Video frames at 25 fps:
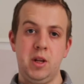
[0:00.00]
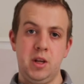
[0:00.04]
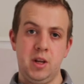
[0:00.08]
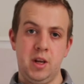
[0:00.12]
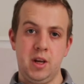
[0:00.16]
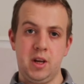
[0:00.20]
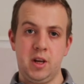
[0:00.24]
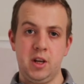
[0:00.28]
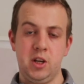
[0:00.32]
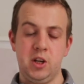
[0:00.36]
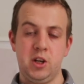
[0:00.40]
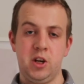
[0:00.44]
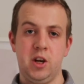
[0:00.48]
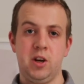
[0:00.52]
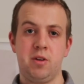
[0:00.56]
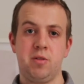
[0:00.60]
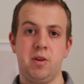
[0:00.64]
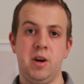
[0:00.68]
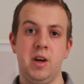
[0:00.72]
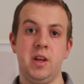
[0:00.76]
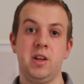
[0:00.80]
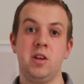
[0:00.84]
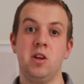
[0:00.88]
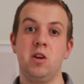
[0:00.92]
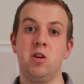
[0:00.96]
they can generate
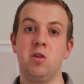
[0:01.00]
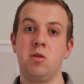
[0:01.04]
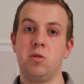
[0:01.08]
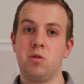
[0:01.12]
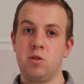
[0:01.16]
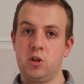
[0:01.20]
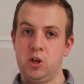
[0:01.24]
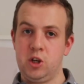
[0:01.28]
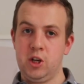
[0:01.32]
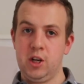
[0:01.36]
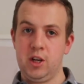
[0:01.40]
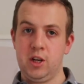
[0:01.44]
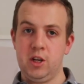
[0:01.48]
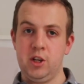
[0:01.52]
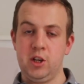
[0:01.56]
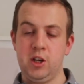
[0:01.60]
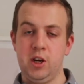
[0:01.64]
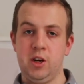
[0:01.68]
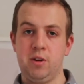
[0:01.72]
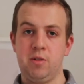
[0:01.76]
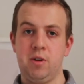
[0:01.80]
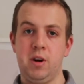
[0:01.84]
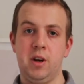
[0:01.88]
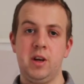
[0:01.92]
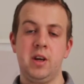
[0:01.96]
and the launch they can
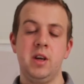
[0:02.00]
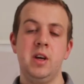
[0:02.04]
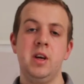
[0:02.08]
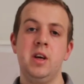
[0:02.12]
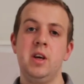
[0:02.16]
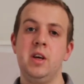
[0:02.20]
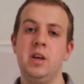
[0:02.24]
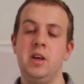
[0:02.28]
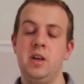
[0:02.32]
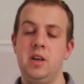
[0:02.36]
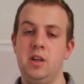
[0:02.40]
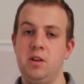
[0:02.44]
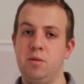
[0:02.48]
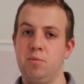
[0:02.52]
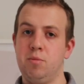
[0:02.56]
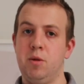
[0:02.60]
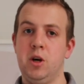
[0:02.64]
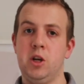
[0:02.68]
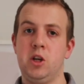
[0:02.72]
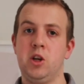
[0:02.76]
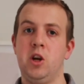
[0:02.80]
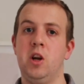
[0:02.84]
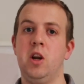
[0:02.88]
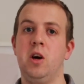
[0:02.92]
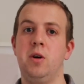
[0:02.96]
generate, is
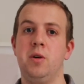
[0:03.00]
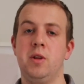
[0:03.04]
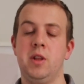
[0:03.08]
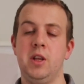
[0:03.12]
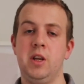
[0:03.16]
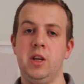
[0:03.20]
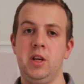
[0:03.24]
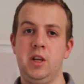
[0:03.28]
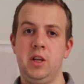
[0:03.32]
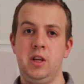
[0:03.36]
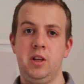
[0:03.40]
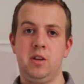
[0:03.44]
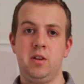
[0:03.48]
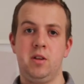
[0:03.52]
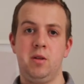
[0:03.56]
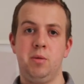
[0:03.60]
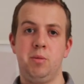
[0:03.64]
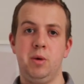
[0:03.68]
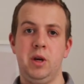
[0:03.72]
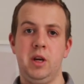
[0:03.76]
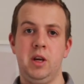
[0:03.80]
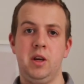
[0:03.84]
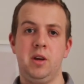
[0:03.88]
much lower than it needs to be.